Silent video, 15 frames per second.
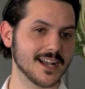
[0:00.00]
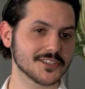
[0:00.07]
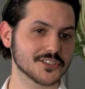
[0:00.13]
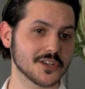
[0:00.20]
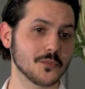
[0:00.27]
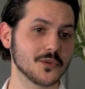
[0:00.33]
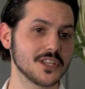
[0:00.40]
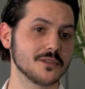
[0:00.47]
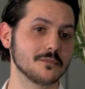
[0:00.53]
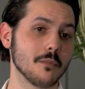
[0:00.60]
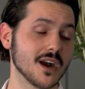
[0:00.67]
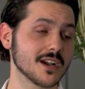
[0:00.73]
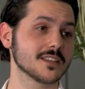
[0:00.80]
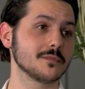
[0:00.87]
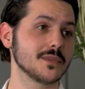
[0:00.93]
Somebody
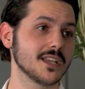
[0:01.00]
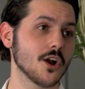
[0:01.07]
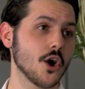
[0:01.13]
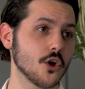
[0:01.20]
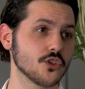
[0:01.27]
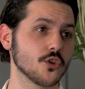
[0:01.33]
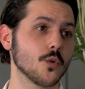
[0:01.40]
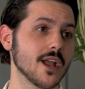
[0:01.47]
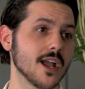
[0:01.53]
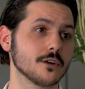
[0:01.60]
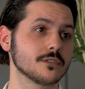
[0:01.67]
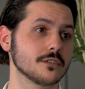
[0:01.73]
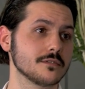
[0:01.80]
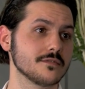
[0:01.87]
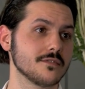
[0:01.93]
mugged me on the way
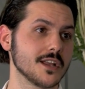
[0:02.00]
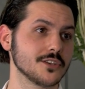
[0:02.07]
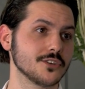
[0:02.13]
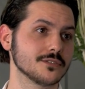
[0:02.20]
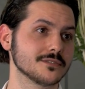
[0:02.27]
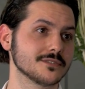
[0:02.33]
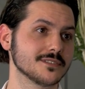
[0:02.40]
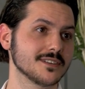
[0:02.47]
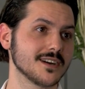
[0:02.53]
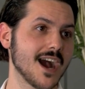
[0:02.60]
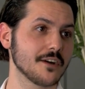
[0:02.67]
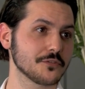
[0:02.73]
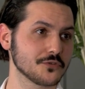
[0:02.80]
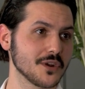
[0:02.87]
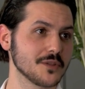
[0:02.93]
out of the venue.
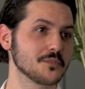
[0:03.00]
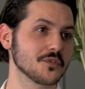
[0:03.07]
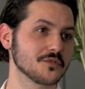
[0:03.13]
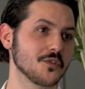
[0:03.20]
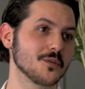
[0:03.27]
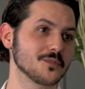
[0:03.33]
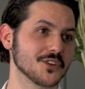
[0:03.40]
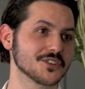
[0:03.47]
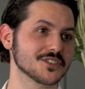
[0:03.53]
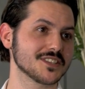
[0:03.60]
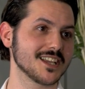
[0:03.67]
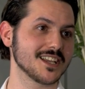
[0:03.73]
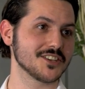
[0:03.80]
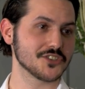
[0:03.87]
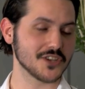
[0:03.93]
After I'd performed on
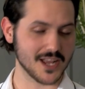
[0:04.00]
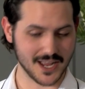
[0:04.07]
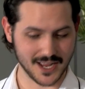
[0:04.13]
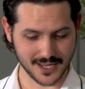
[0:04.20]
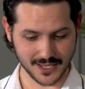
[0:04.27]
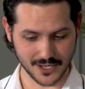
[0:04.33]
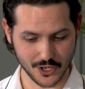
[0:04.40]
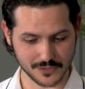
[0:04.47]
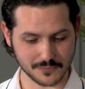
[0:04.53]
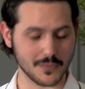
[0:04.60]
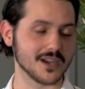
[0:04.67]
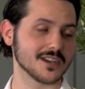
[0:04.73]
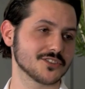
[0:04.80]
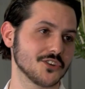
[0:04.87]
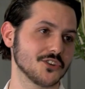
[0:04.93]
stage, I got
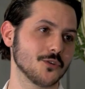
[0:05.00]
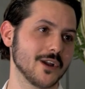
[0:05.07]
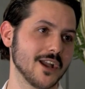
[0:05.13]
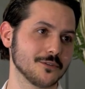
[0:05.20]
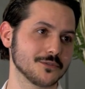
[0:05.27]
mugged on the way